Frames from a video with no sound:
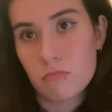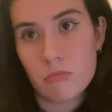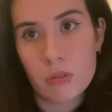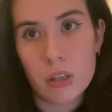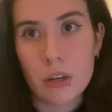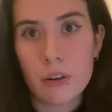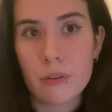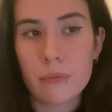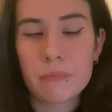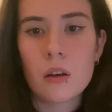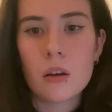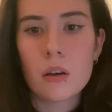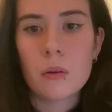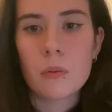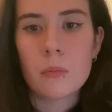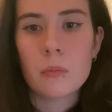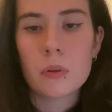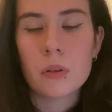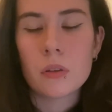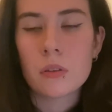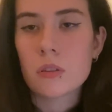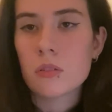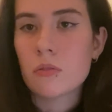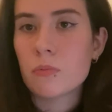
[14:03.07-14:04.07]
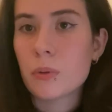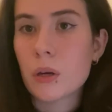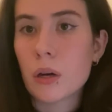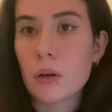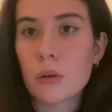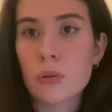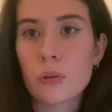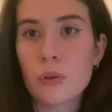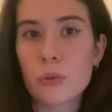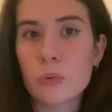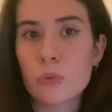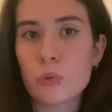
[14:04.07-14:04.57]
Yeah, because if
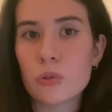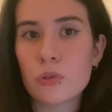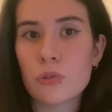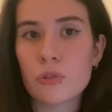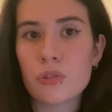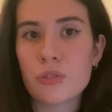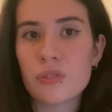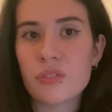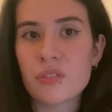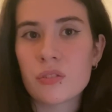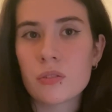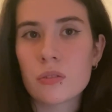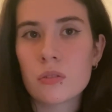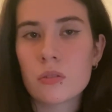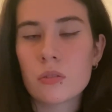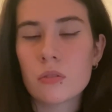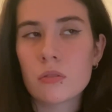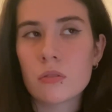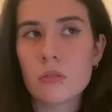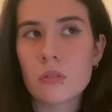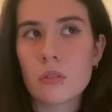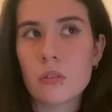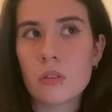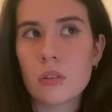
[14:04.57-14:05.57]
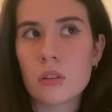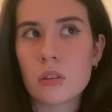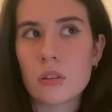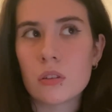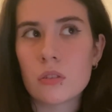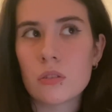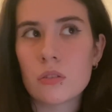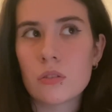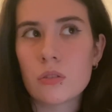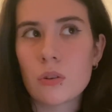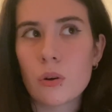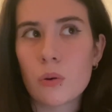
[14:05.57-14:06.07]
Byakuya was just
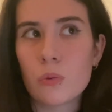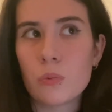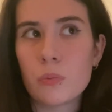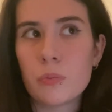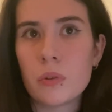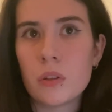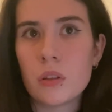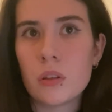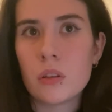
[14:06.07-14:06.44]
this OP,